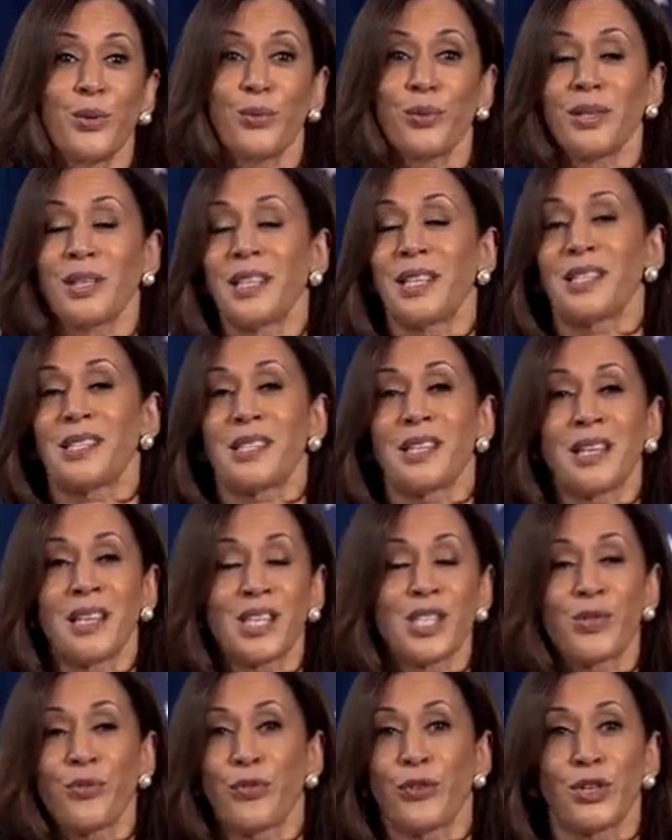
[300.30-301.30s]
released
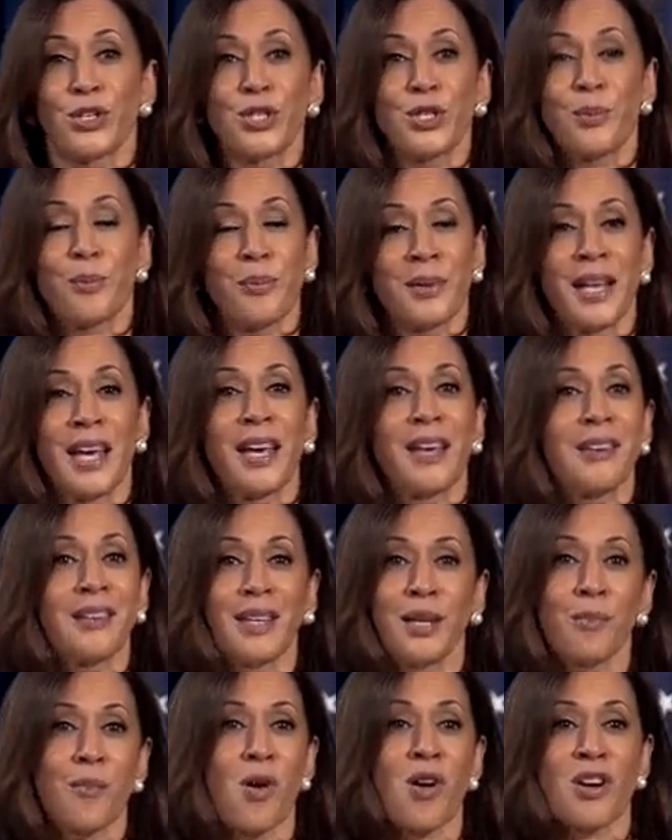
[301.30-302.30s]
his first plan
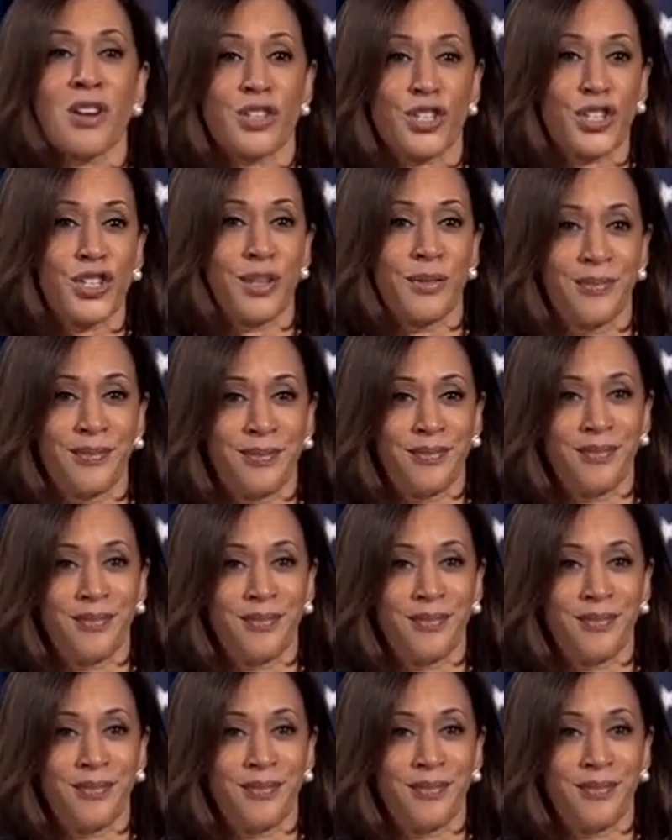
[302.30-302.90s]
in March.